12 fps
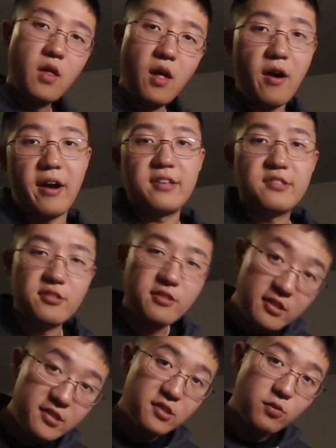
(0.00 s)
Alright, so
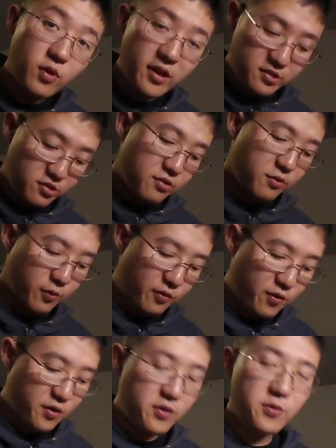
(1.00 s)
this is what I generally
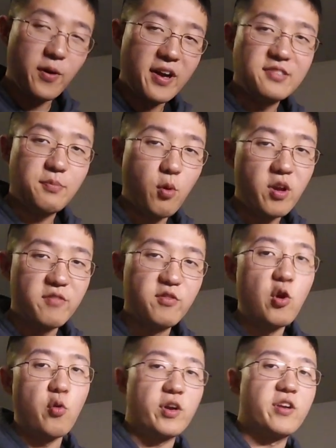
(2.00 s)
refer to as point of
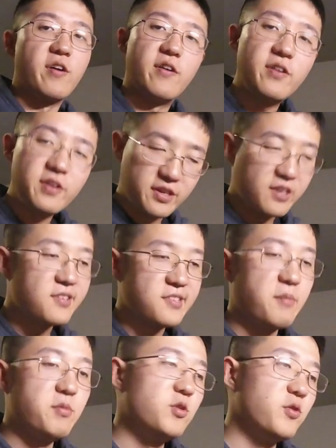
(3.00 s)
no return, because
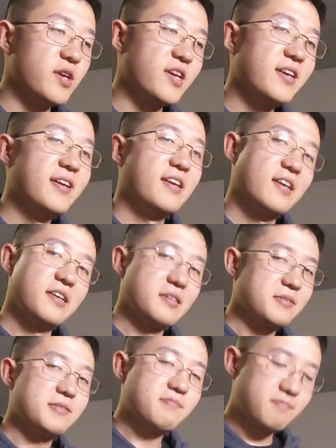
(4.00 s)
I'm doing
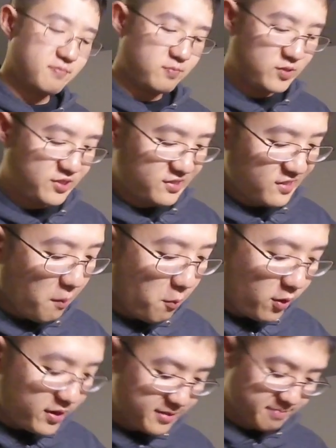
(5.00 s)

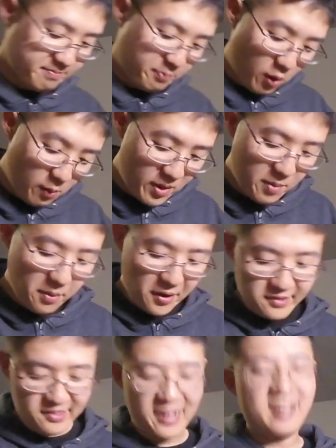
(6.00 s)
somewhat permanent
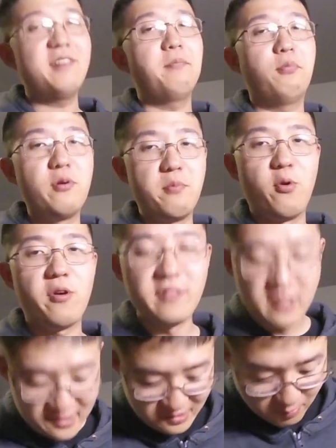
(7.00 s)
mods. I could print more of
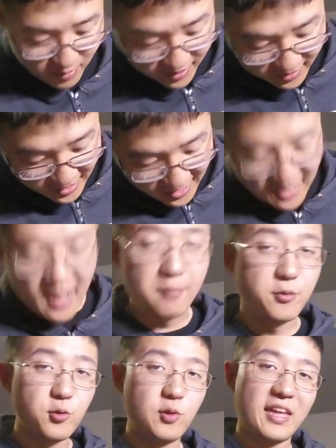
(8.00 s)
this, but I'm
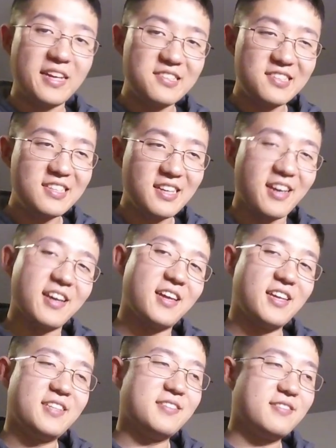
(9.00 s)
too lazy,
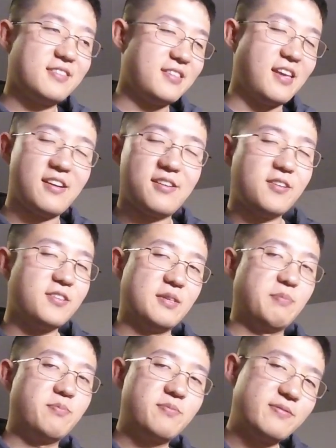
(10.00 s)
and I don't know,
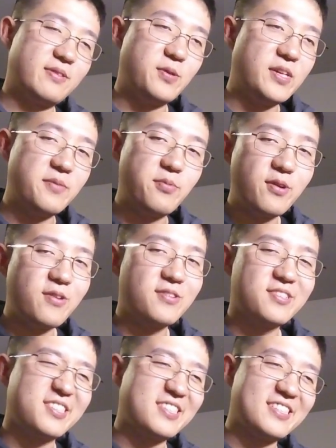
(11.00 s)
the 3D
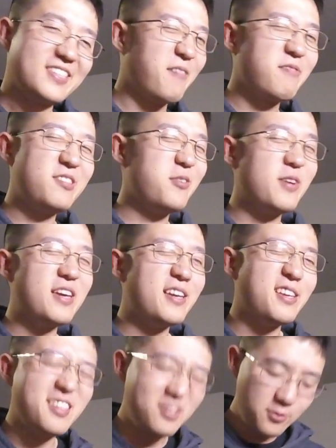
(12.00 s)
printers, I'm still
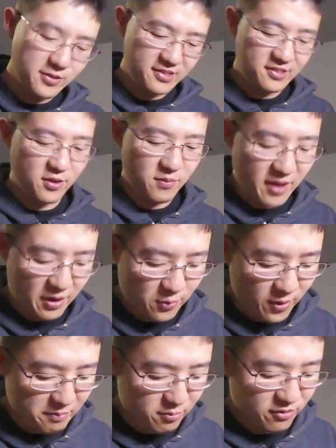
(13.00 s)
getting into it, so I'm not
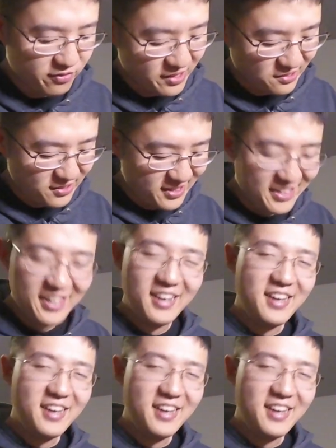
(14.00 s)
quite proficient.